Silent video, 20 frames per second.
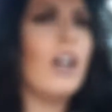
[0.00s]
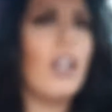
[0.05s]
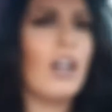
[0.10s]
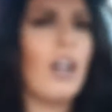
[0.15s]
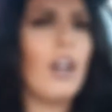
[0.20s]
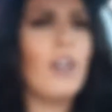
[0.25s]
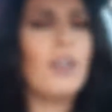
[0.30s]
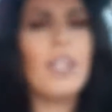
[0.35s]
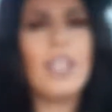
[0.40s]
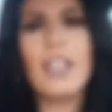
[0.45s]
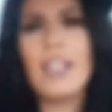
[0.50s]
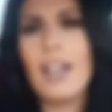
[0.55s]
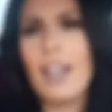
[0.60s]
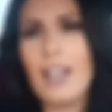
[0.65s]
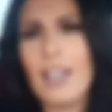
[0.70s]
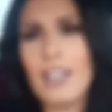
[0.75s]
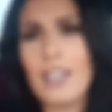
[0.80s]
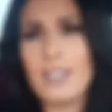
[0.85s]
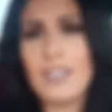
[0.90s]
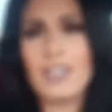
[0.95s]
Okay
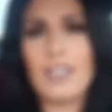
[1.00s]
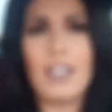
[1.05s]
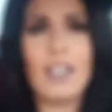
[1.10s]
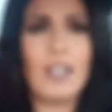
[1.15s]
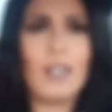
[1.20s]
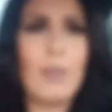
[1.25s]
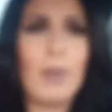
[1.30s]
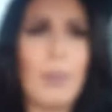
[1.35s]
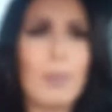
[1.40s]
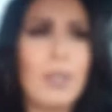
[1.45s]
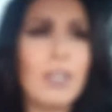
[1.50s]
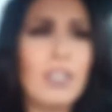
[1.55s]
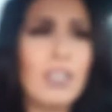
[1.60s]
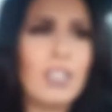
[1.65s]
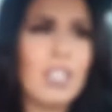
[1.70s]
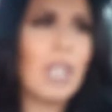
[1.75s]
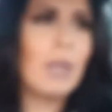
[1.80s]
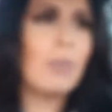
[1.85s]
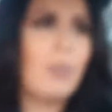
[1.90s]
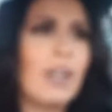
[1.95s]
guys, I'm gonna
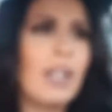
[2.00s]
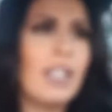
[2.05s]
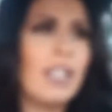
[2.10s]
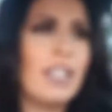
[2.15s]
stop right